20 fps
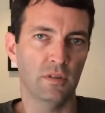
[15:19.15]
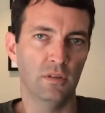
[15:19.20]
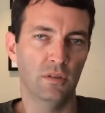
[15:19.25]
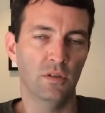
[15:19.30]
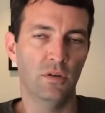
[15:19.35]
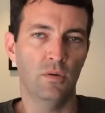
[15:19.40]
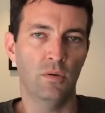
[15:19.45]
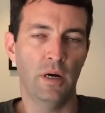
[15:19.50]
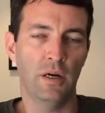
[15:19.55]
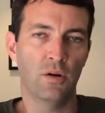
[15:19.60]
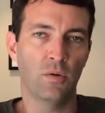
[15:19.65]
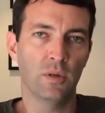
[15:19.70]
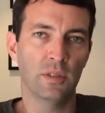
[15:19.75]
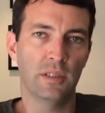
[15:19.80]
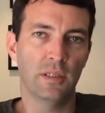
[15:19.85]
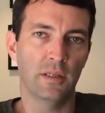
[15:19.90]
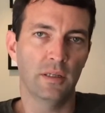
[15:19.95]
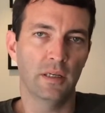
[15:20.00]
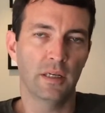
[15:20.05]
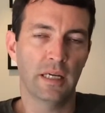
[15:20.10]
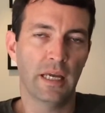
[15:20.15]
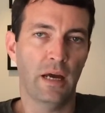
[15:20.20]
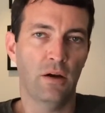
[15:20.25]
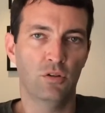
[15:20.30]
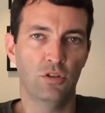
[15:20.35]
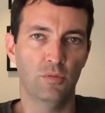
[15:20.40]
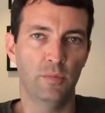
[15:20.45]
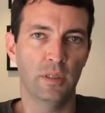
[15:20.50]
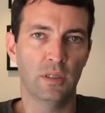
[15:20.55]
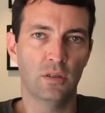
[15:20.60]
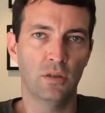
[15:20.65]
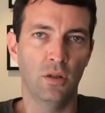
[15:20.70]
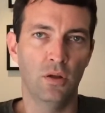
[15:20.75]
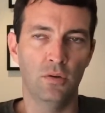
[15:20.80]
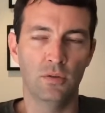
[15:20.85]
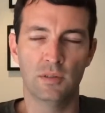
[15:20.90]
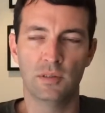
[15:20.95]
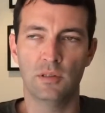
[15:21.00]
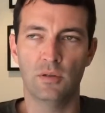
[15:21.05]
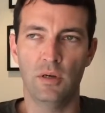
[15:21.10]
I don't want the account to be
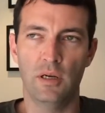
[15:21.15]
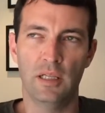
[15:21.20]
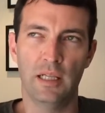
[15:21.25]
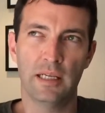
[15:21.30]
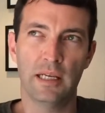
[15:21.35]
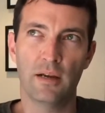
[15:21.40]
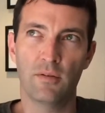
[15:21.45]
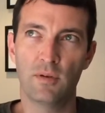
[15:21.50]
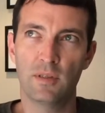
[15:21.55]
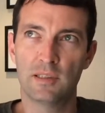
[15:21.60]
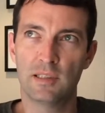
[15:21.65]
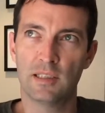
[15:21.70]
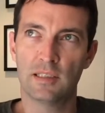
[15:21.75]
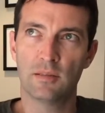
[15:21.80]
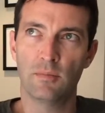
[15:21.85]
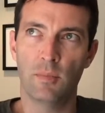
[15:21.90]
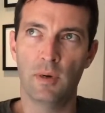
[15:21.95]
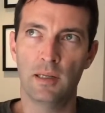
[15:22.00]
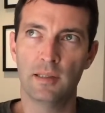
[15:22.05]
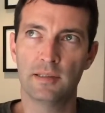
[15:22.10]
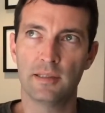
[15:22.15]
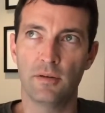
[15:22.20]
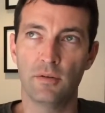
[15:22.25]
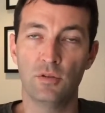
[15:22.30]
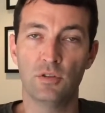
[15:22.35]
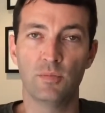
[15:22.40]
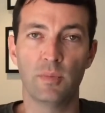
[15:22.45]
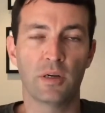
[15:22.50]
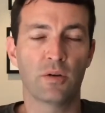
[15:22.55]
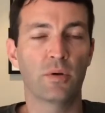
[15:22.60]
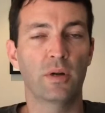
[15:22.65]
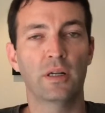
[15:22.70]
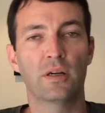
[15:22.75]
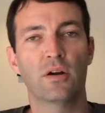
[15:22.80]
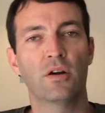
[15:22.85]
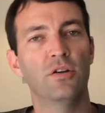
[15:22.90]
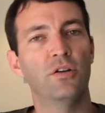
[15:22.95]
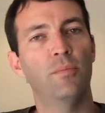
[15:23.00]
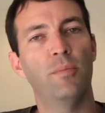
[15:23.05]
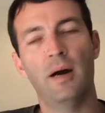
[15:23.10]
closed. So like every 6 months I'll use my credit
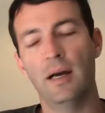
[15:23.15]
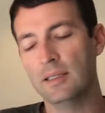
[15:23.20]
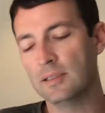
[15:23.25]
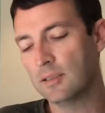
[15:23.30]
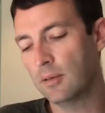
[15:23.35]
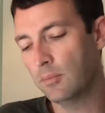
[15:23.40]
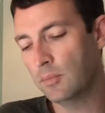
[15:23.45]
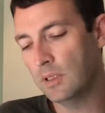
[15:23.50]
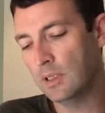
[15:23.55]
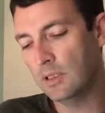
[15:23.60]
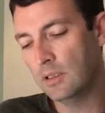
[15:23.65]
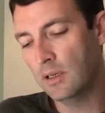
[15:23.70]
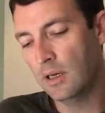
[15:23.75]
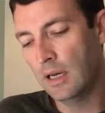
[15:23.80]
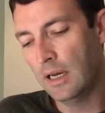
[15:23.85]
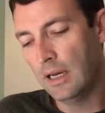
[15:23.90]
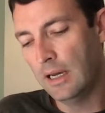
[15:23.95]
card to buy something.